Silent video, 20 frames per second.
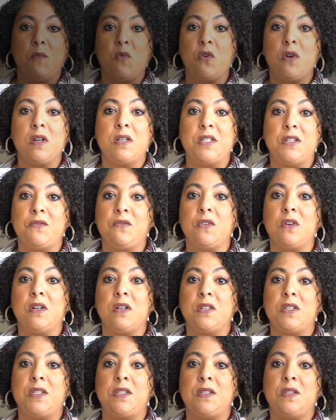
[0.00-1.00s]
the more
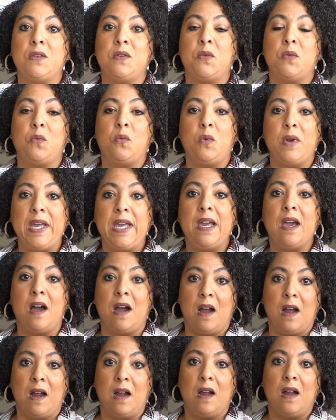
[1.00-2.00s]
diverse we
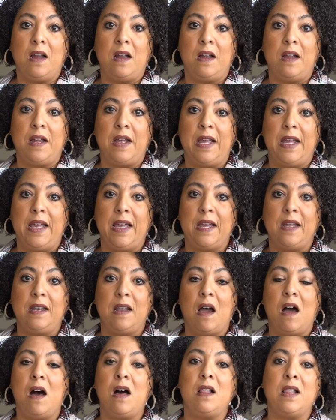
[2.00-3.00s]
are in
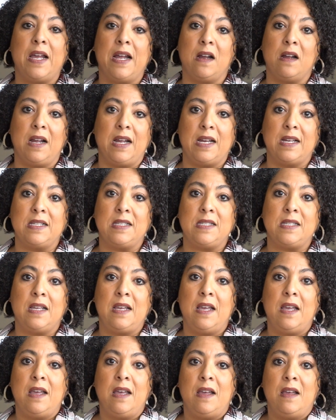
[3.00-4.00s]
all areas,
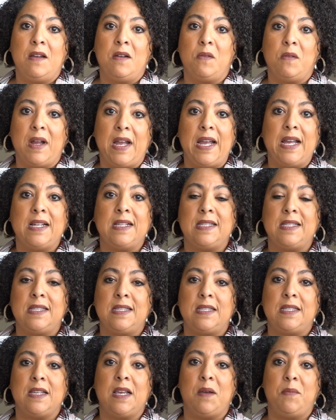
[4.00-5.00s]

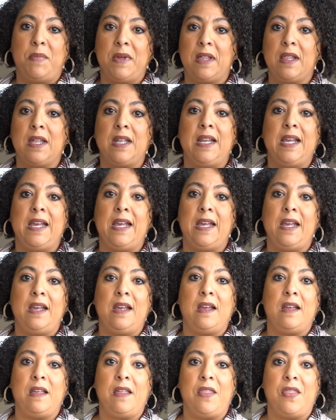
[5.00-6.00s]
race,
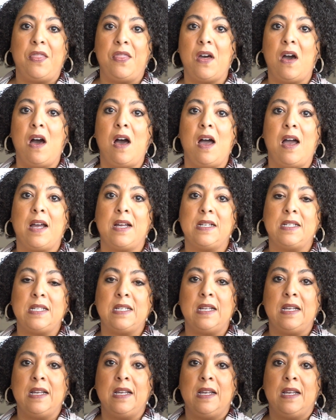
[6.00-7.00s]
ability, thought,
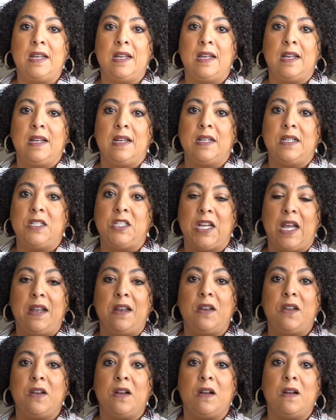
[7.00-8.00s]

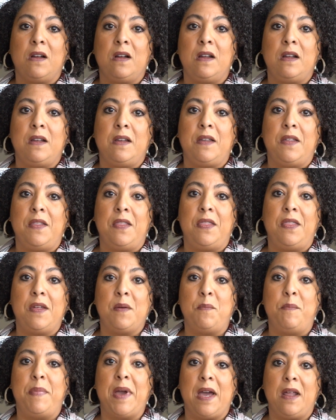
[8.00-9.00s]
gender, the
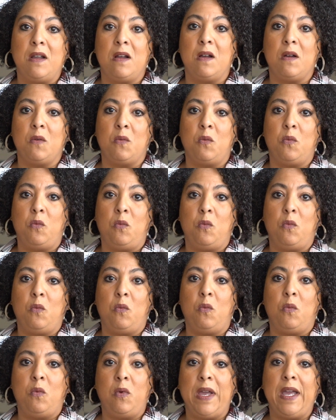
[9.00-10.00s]
better
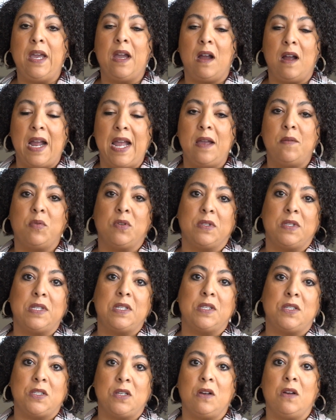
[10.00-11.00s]
we are able
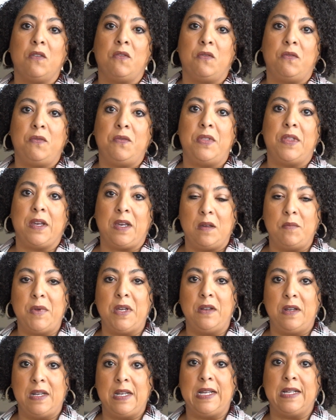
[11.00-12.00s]
to serve the
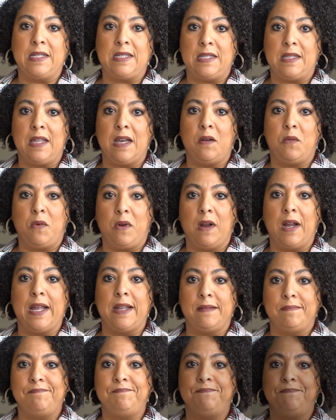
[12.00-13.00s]
communities that we're
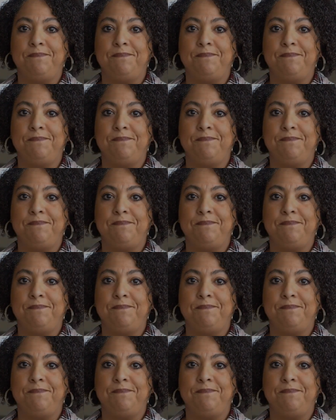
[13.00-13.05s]
in.